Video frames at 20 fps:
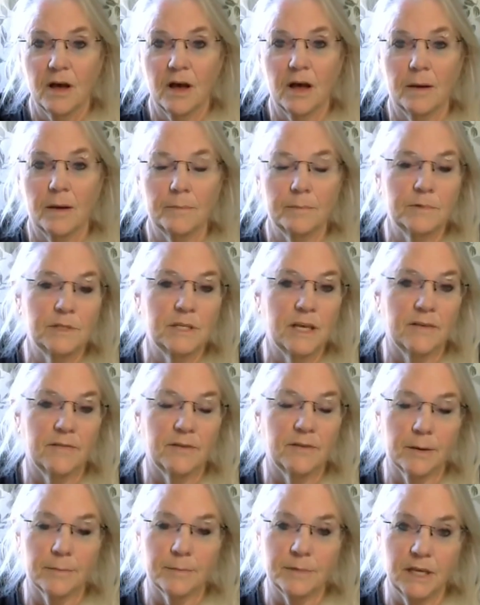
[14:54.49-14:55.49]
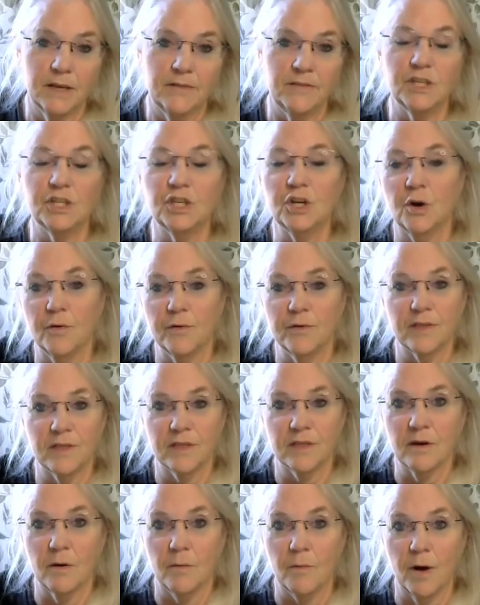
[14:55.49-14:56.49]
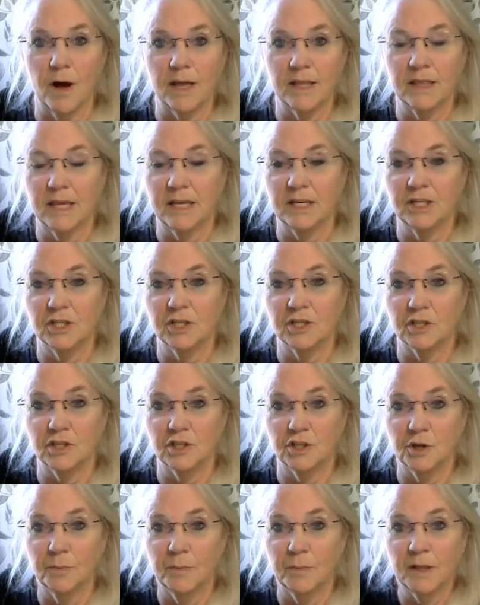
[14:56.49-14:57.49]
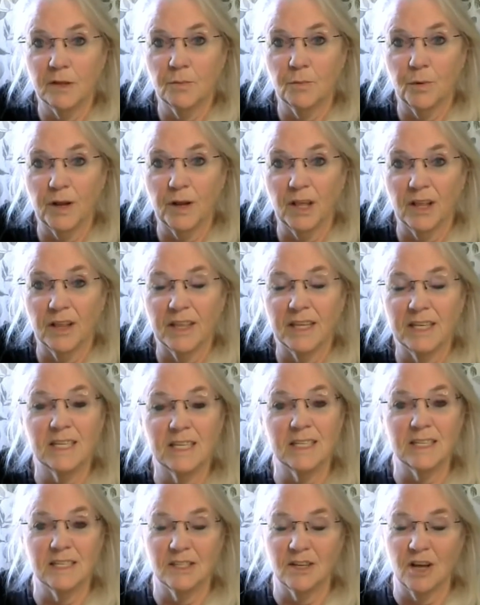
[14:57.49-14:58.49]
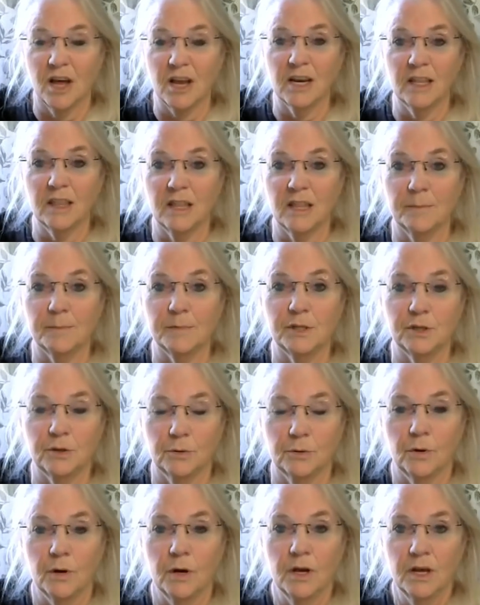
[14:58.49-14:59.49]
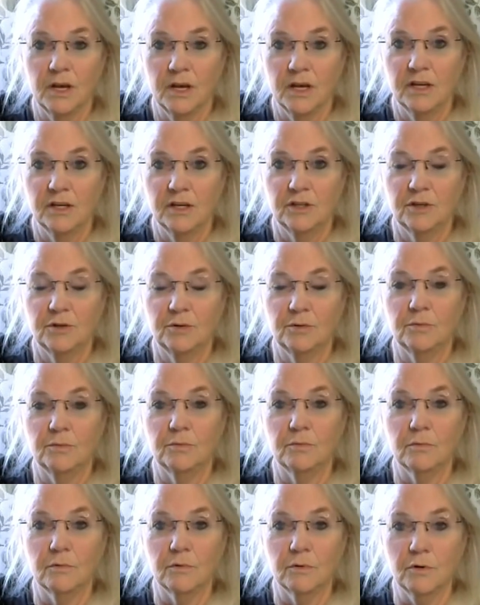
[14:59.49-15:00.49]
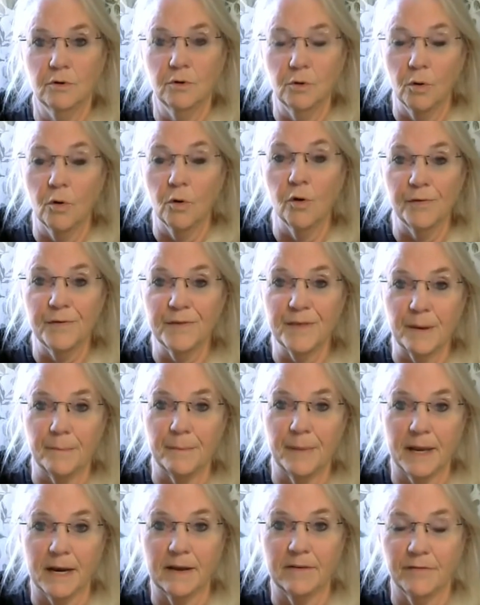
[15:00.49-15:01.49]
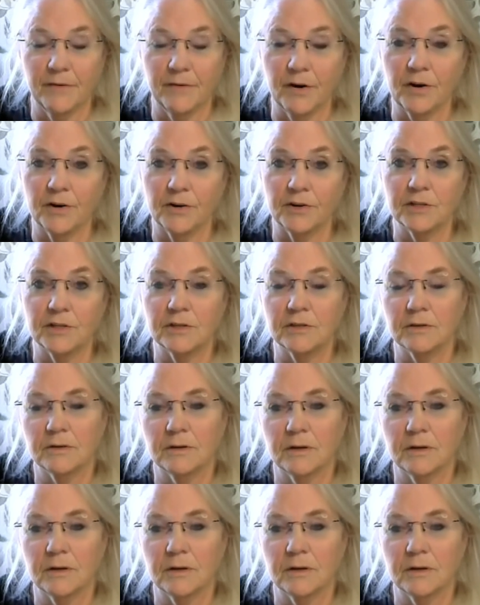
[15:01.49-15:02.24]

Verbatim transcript: um, giving them TV shows and so on. They just assume it's real. It doesn't dawn on them to to Google somebody first,